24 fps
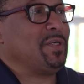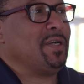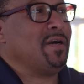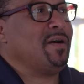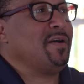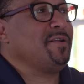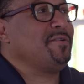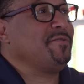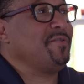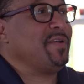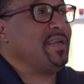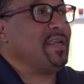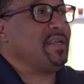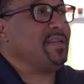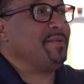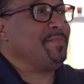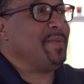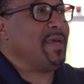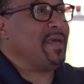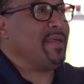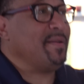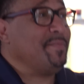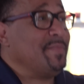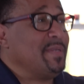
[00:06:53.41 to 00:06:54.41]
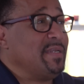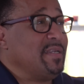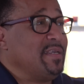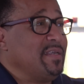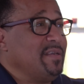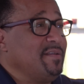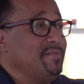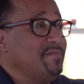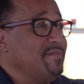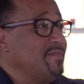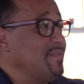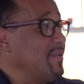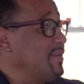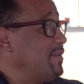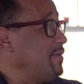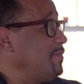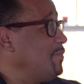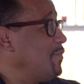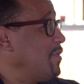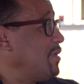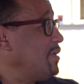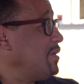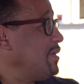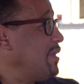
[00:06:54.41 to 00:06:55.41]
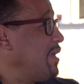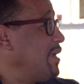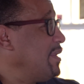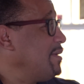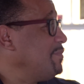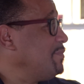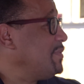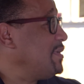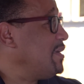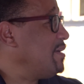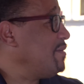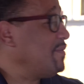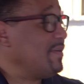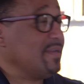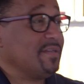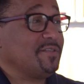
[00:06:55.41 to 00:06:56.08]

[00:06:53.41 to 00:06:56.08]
God created Adam and Eve, and he wanted Adam to have,